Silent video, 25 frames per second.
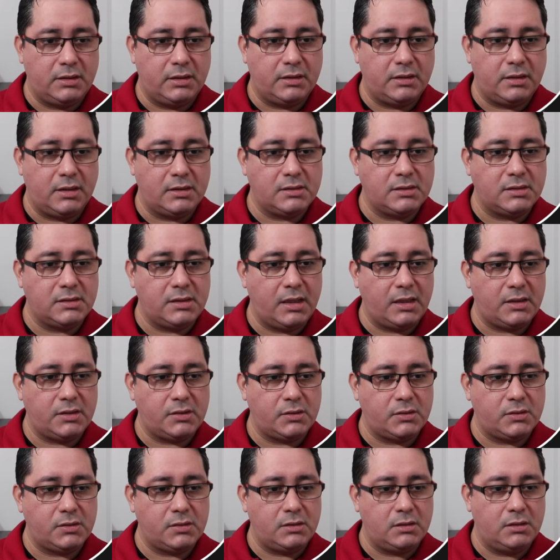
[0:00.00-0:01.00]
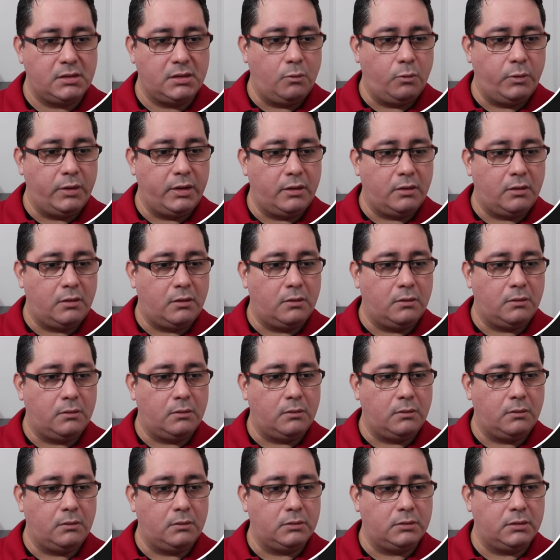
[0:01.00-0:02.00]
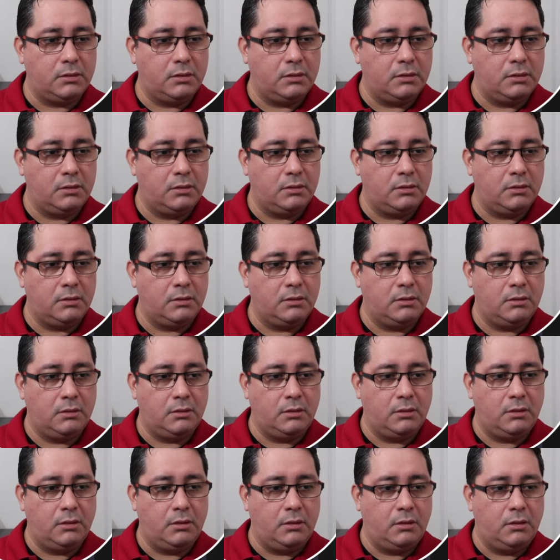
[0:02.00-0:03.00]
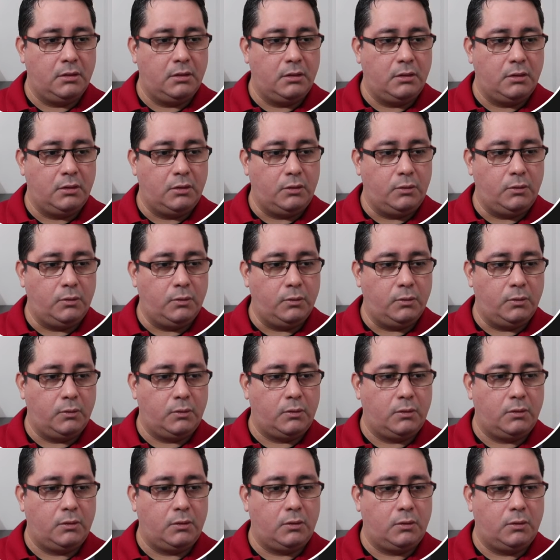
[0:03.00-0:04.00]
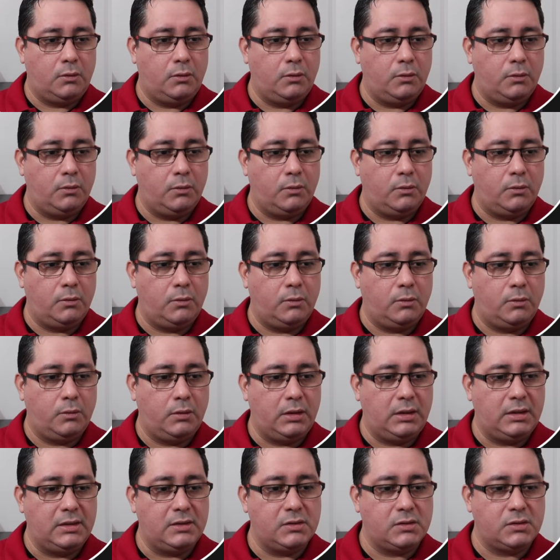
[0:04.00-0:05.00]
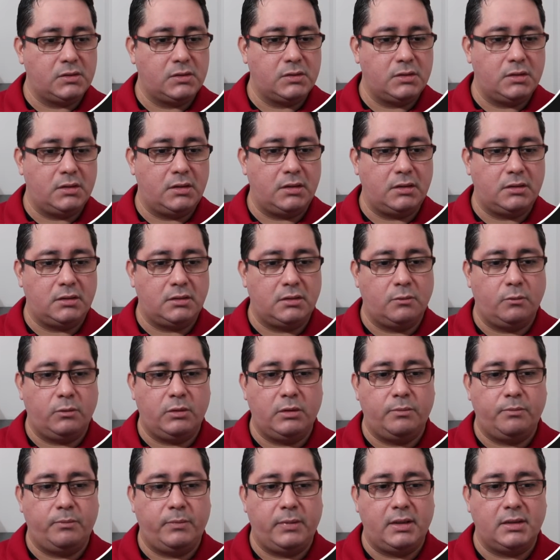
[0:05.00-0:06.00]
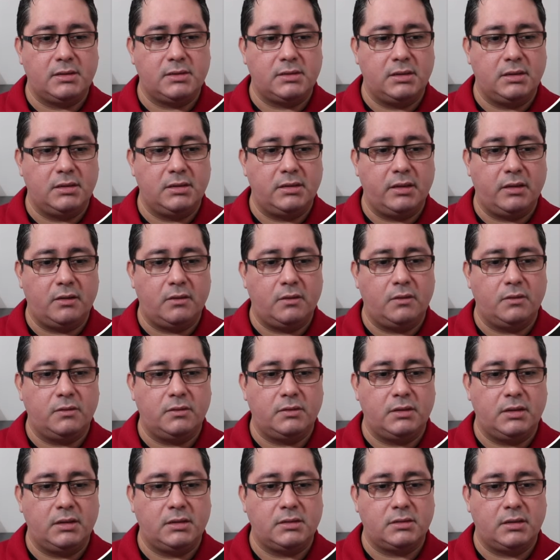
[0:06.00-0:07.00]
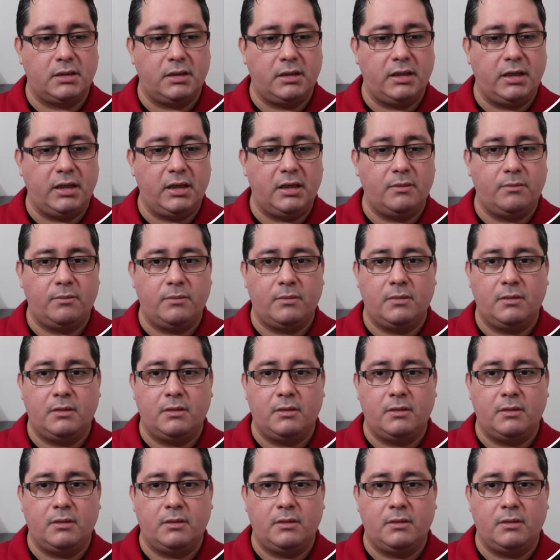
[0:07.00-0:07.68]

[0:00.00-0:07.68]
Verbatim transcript: the transaction, we called UQ insert, we pass in the context, the name.